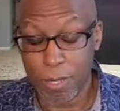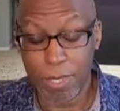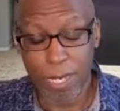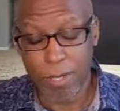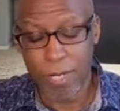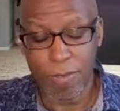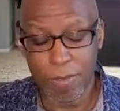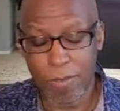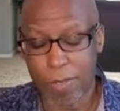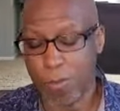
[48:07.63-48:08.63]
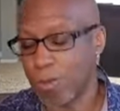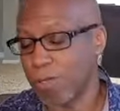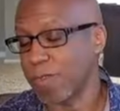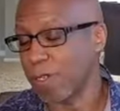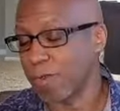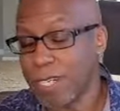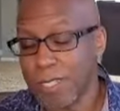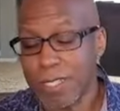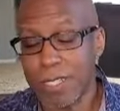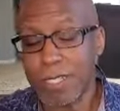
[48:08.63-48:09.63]
We thank you even for the word of
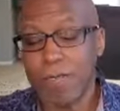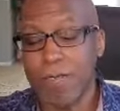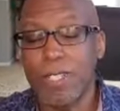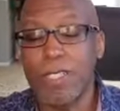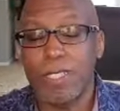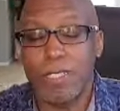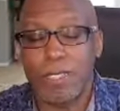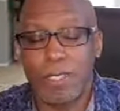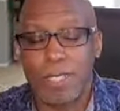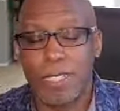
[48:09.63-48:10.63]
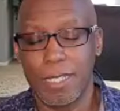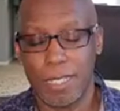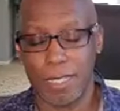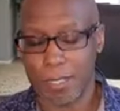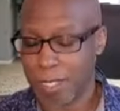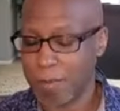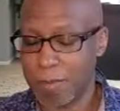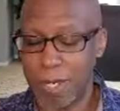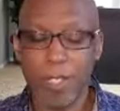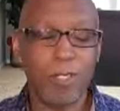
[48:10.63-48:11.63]
correction and conviction that has
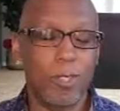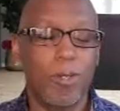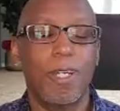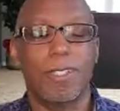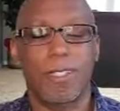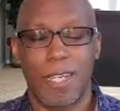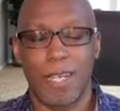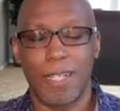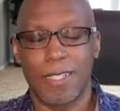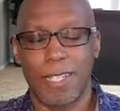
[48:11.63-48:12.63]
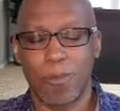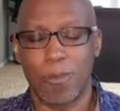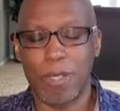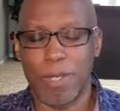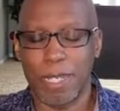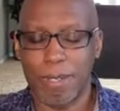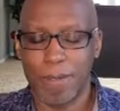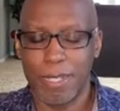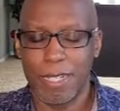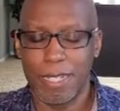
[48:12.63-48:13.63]
come unto us, God, that we may,
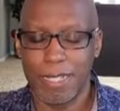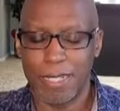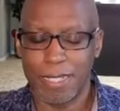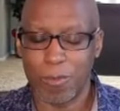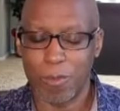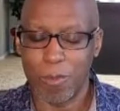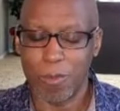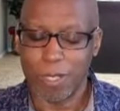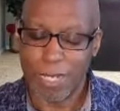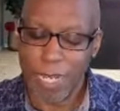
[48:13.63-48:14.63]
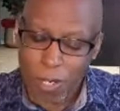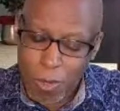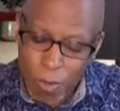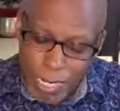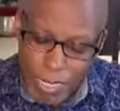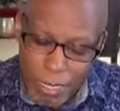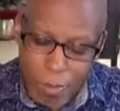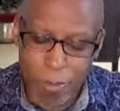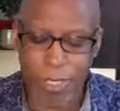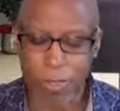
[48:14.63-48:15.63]
uh, if we were not quite in the
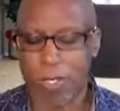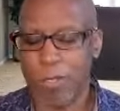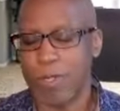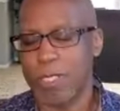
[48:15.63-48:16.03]
place where